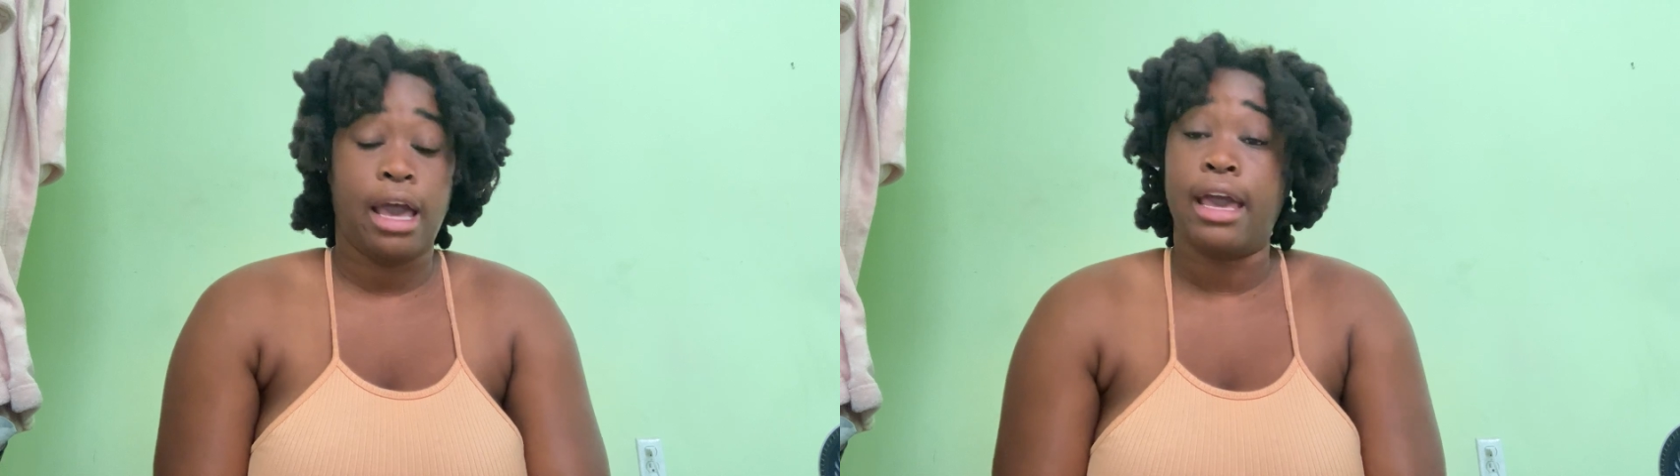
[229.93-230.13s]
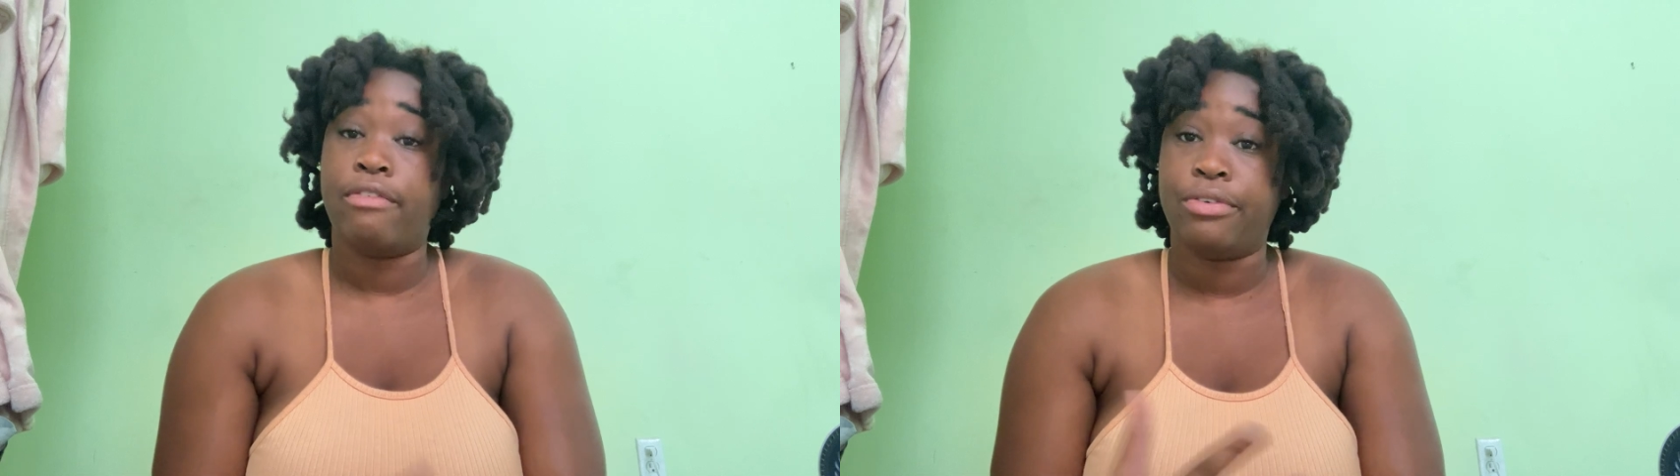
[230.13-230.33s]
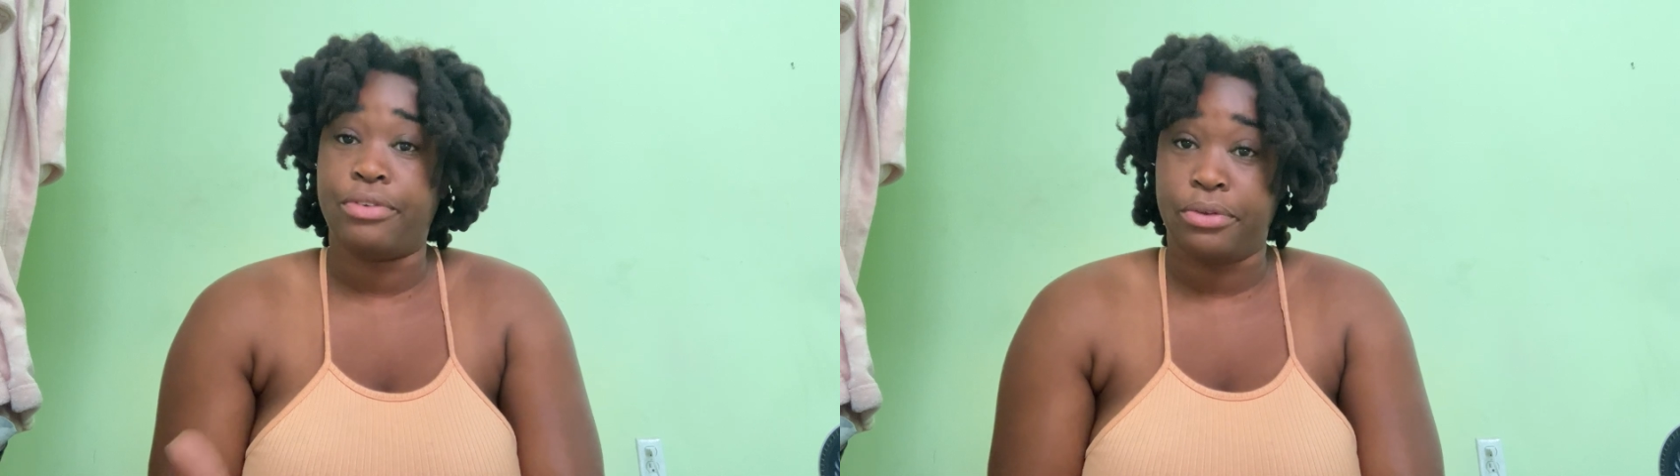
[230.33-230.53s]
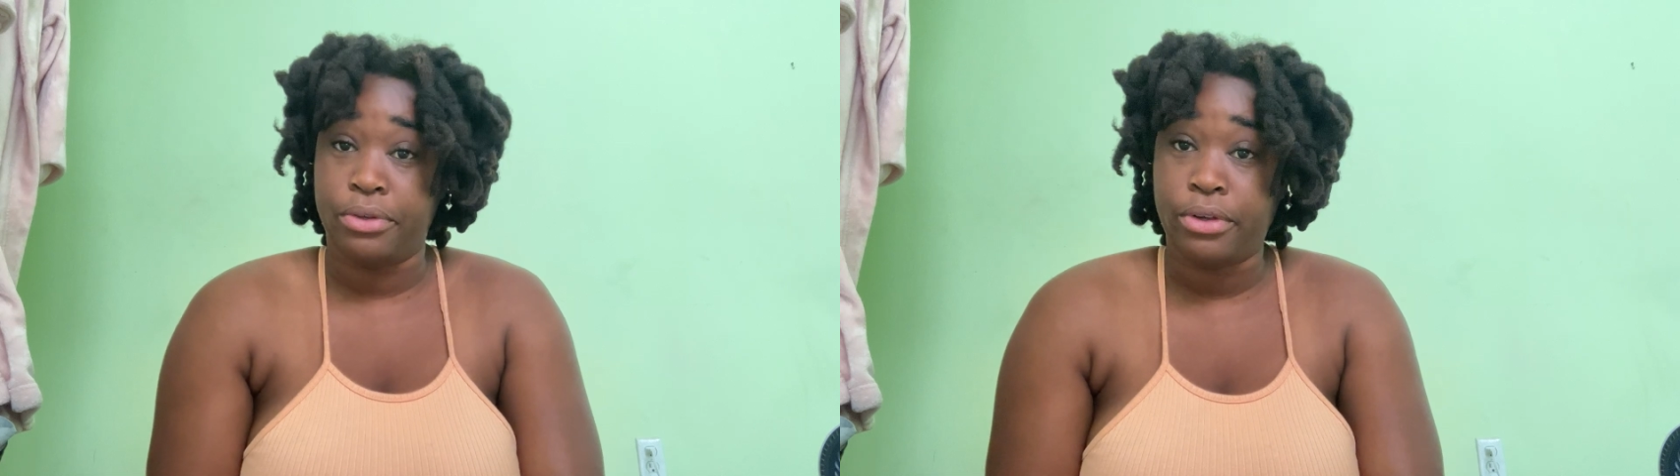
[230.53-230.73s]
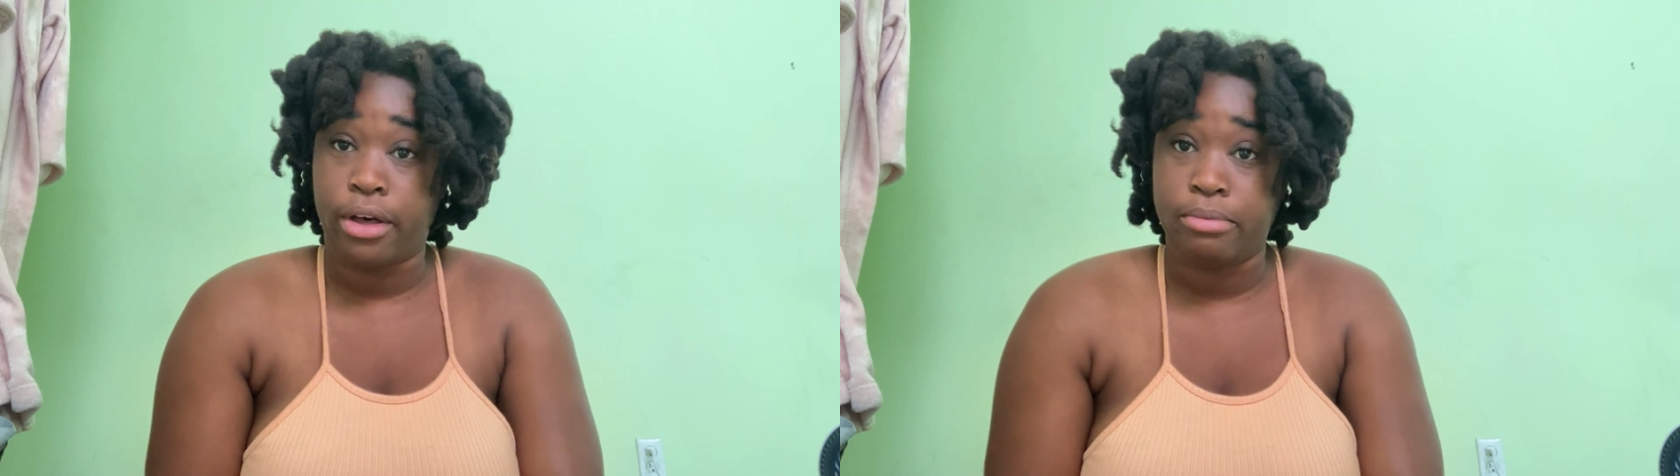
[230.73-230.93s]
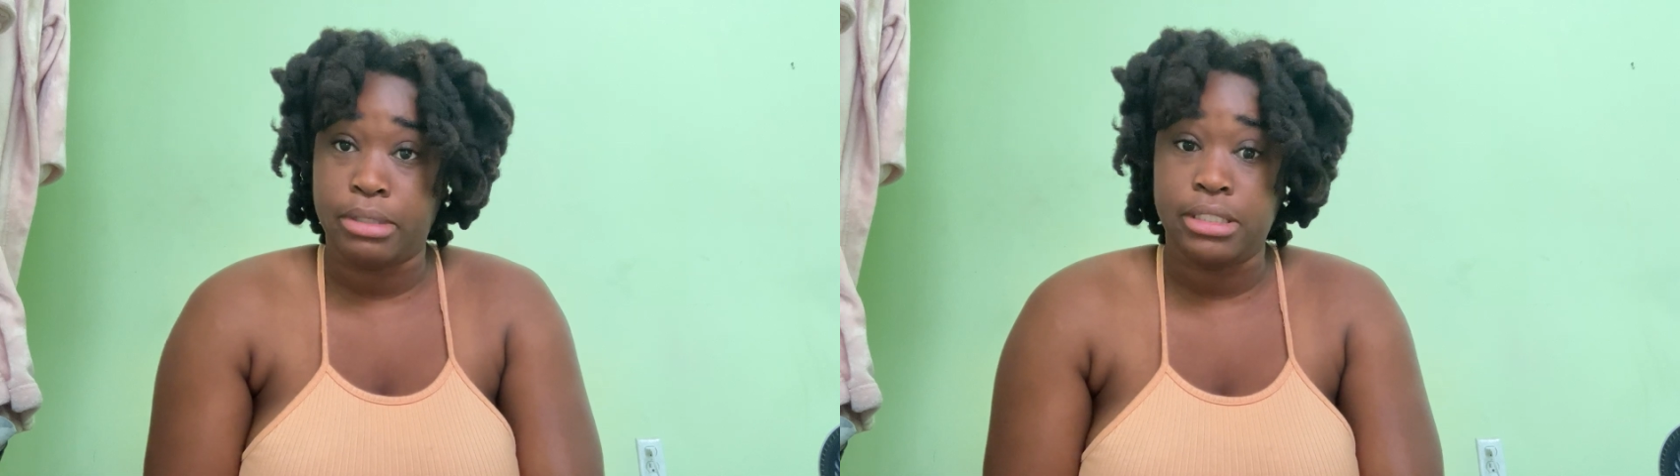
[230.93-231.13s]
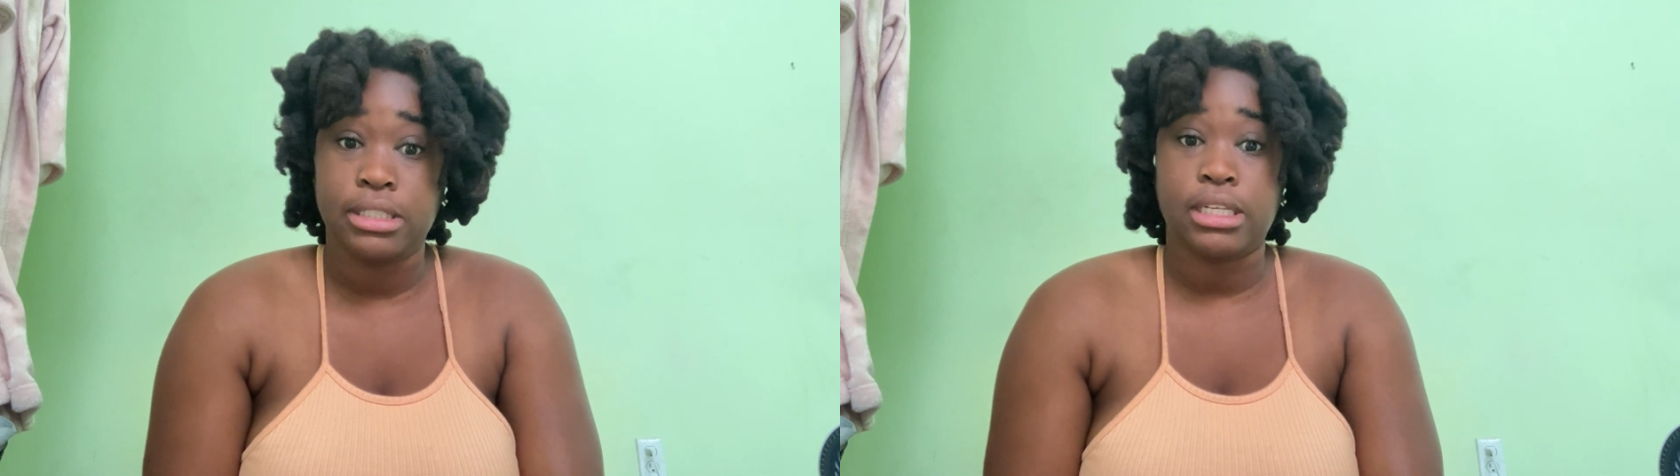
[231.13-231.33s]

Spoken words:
have a few new hobbies,